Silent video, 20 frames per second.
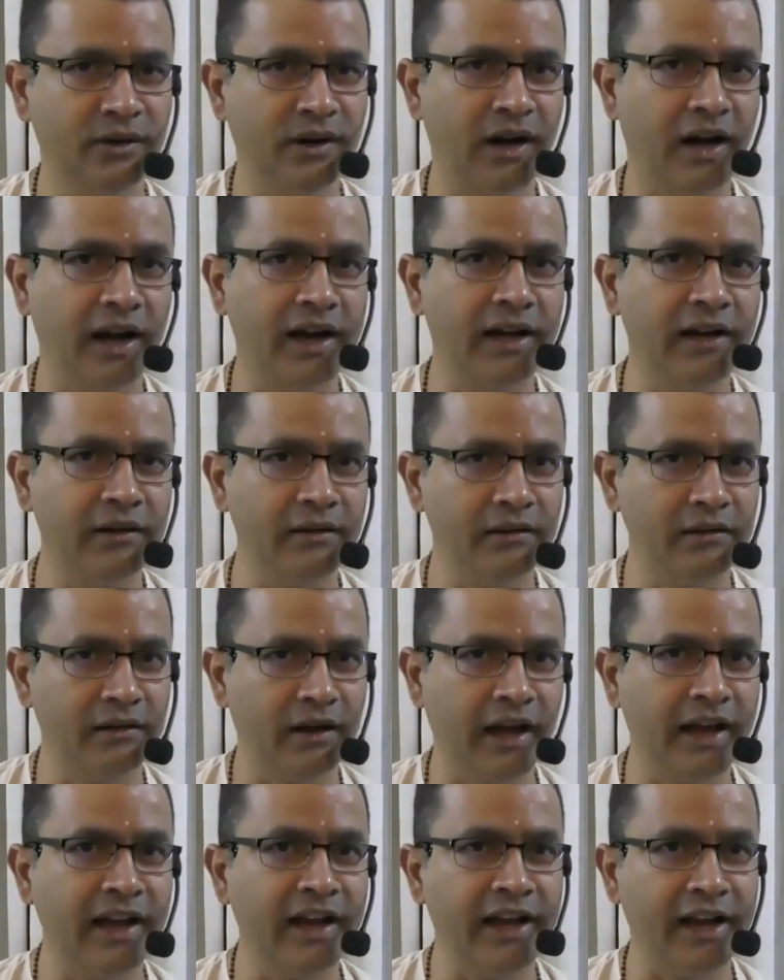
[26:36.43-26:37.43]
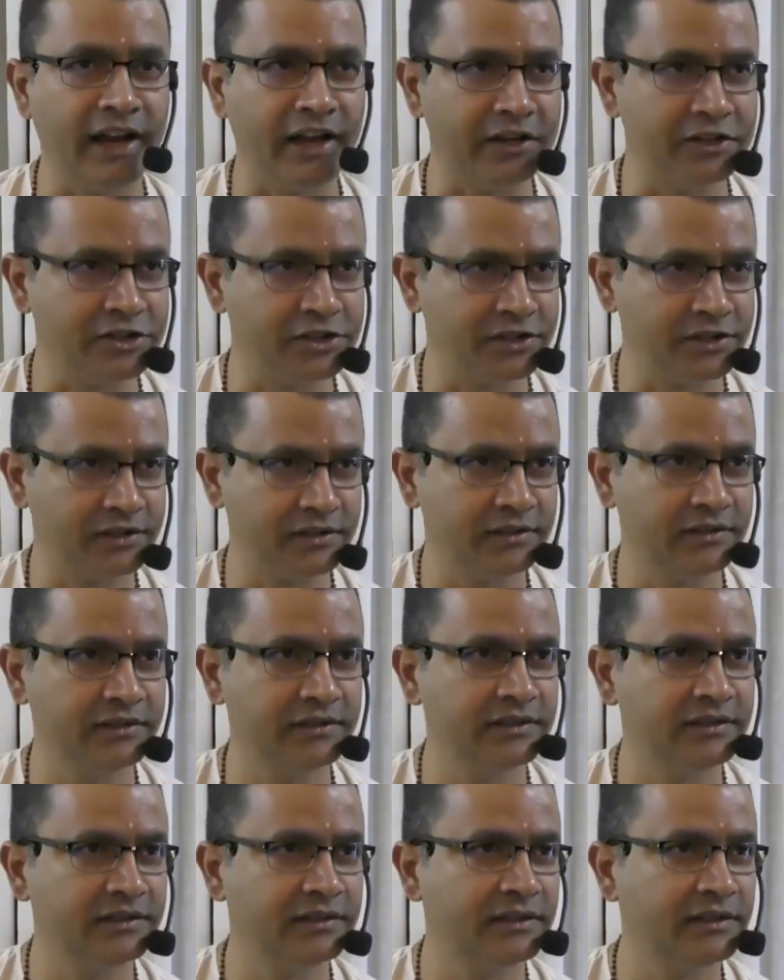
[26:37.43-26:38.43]
Iron Age,
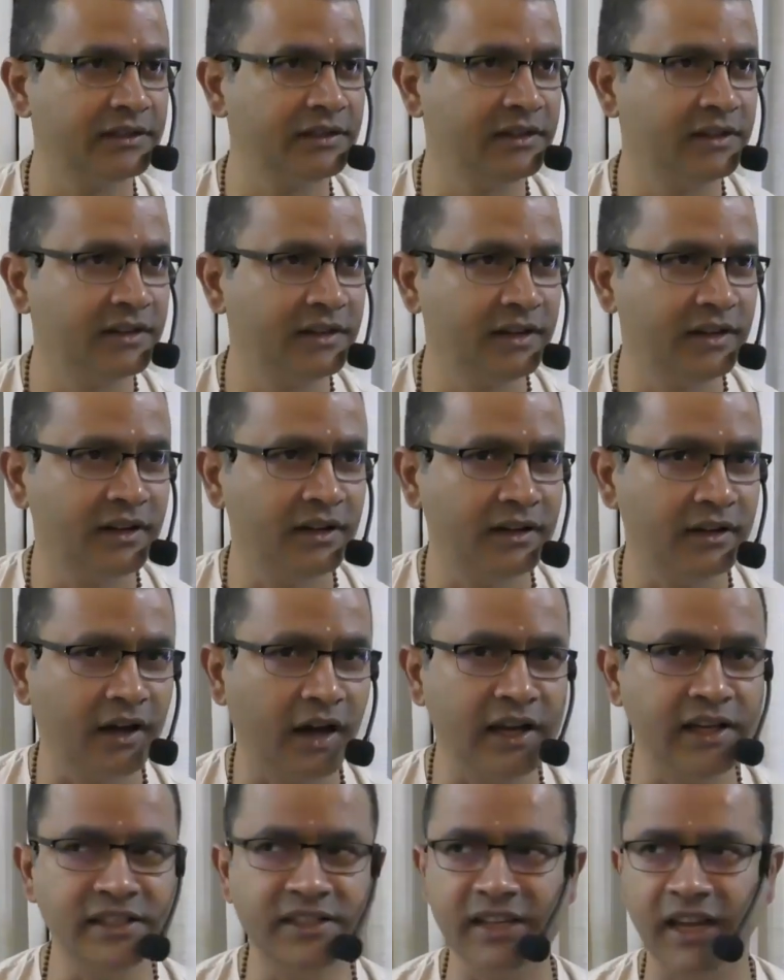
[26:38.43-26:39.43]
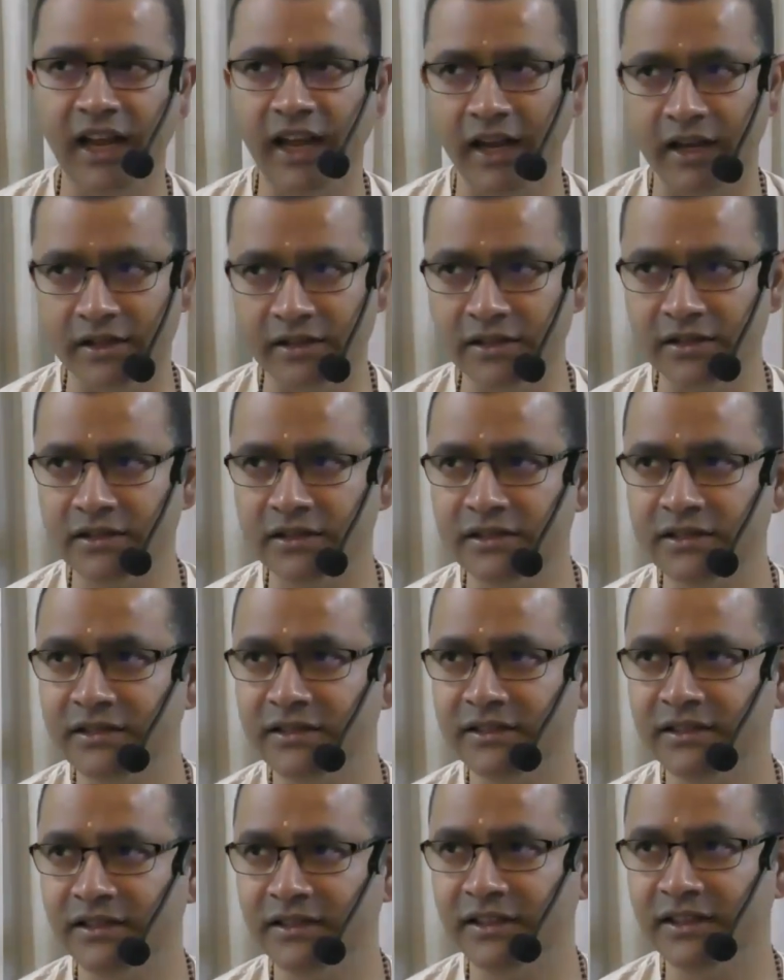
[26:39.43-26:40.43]
Ice Age,
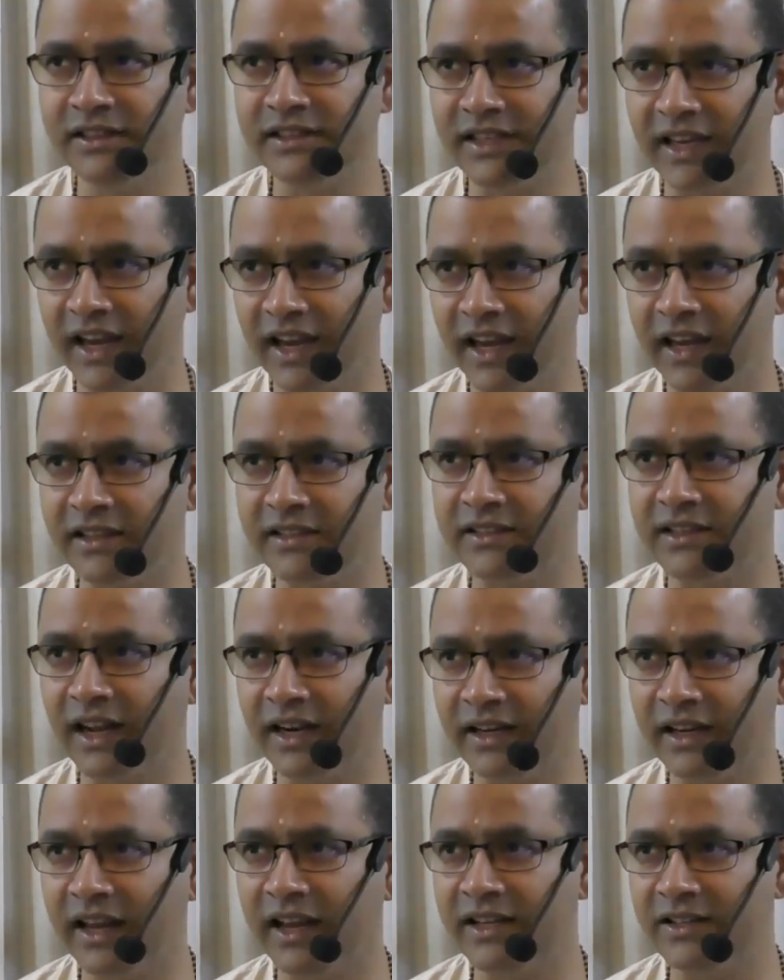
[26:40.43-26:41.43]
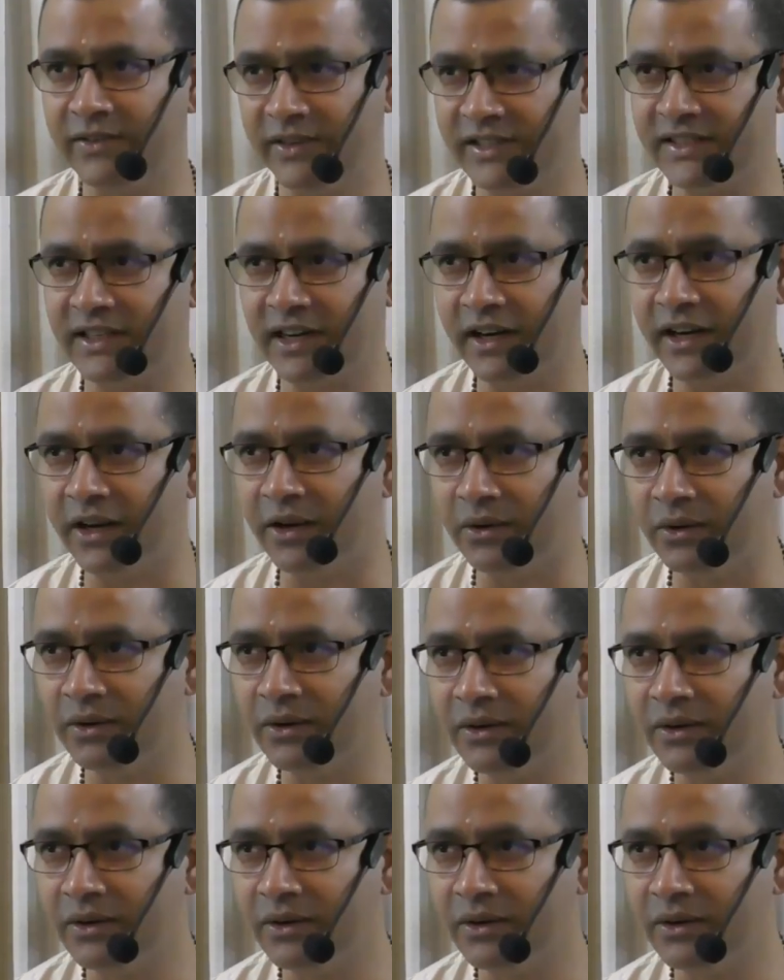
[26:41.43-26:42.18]
this age, that age we study.